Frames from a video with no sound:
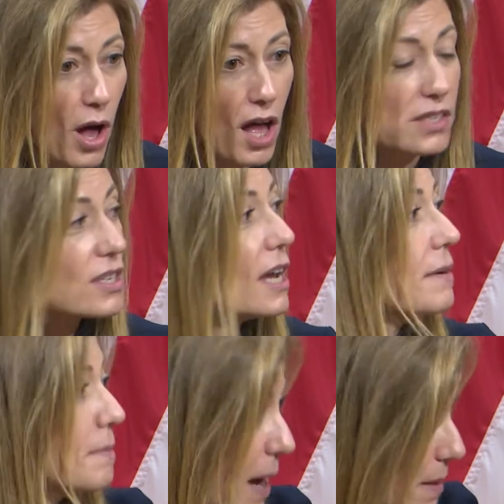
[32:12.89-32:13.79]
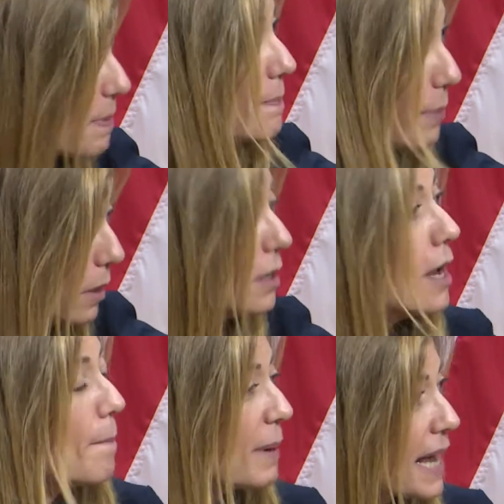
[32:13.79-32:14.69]
boss. Except by everyone. By the people,
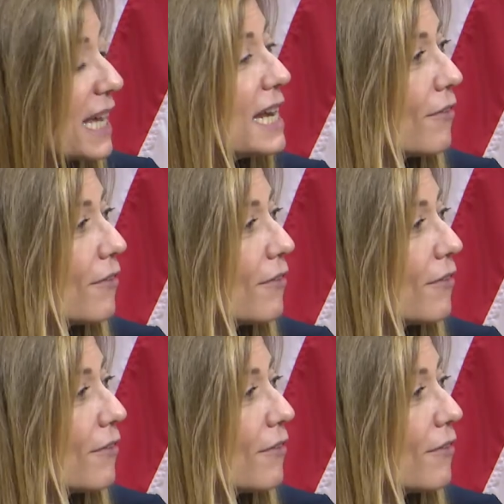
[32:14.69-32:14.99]
but I can